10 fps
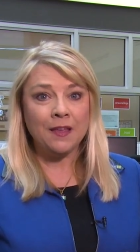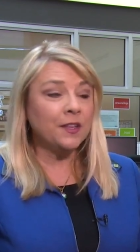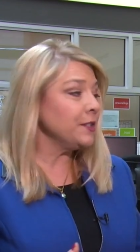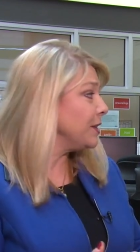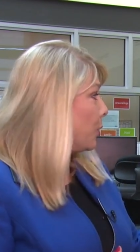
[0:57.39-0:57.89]

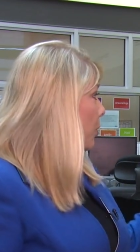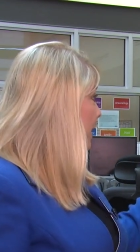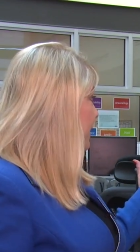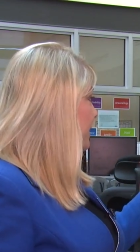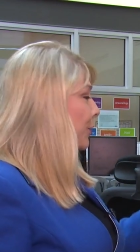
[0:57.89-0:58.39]
This is the
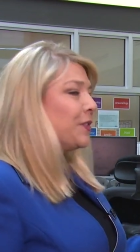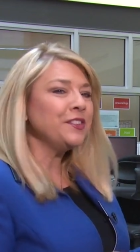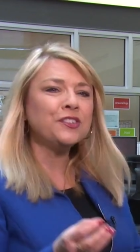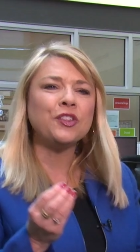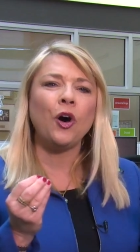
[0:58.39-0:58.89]
Organ Center.
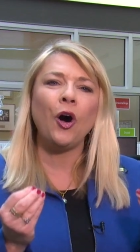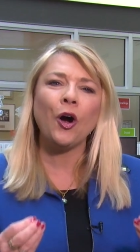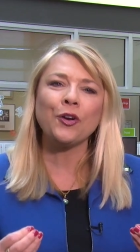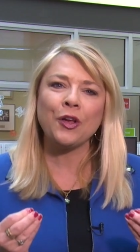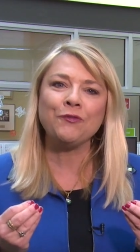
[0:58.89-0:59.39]
This is the
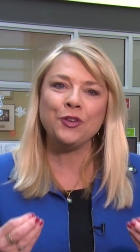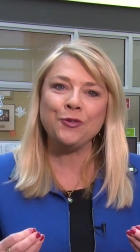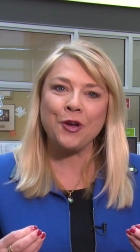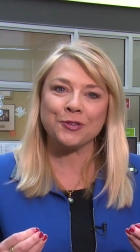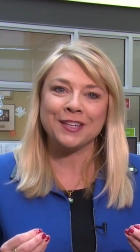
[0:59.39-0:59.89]
heart of
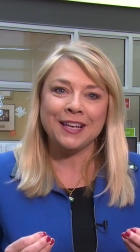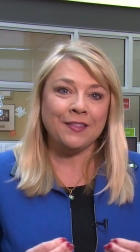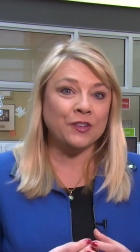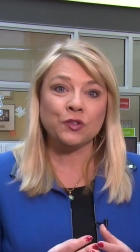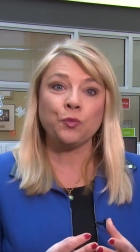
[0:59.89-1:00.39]
UNOS.
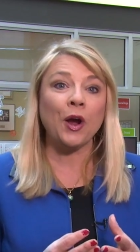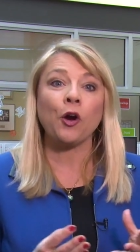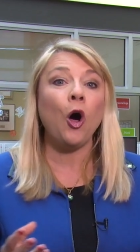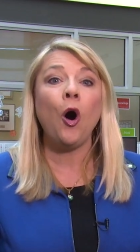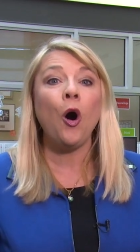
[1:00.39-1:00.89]
This is
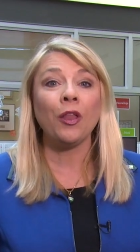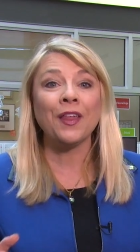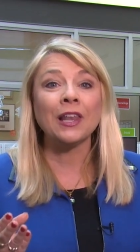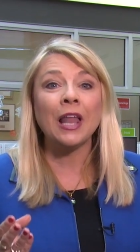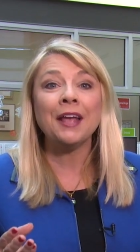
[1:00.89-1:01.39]
where all of
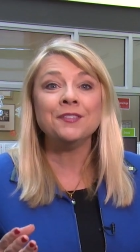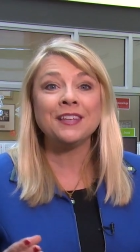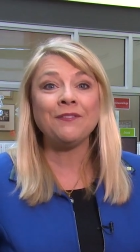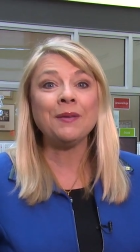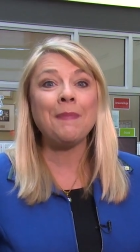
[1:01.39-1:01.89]
the life
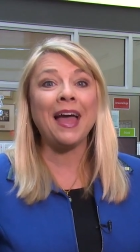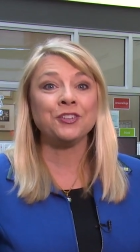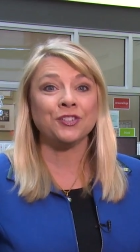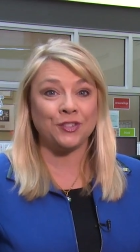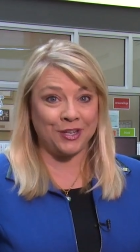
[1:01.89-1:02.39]
saving
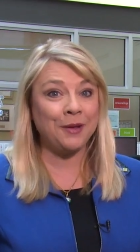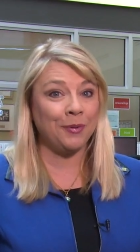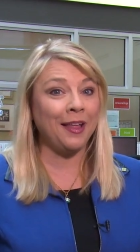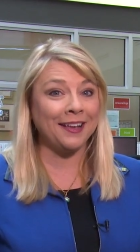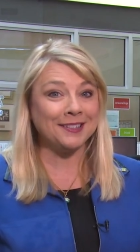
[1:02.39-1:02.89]
matches take
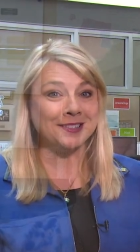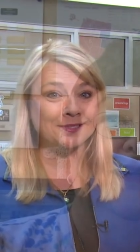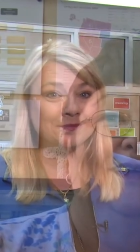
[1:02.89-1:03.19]
place.